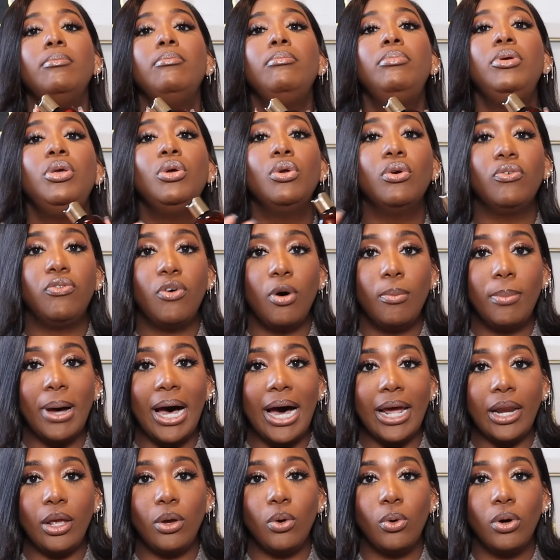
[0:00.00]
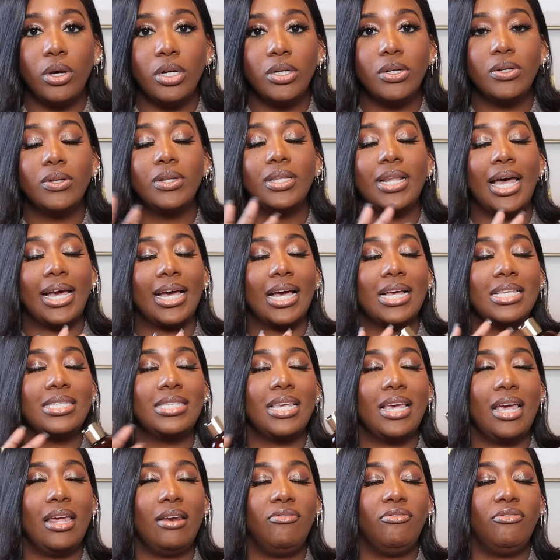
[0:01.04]
Beautiful body oil, like I
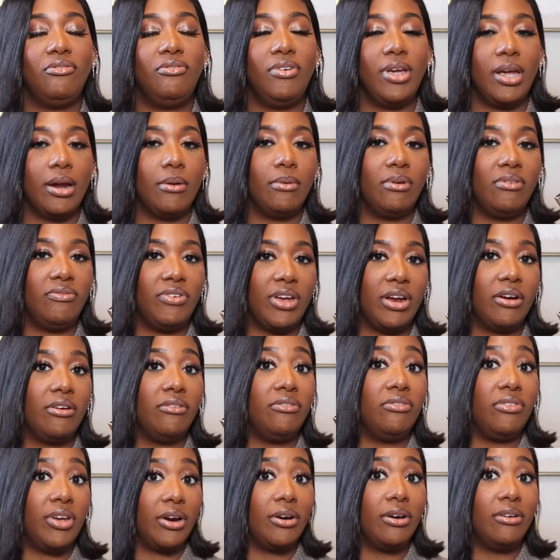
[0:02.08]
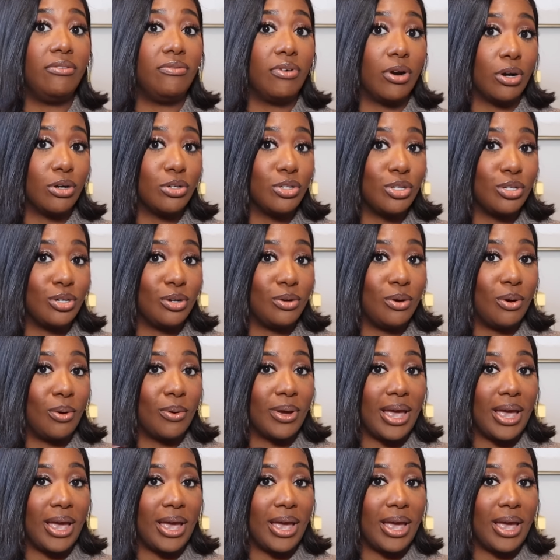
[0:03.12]
said, very, very, very versatile.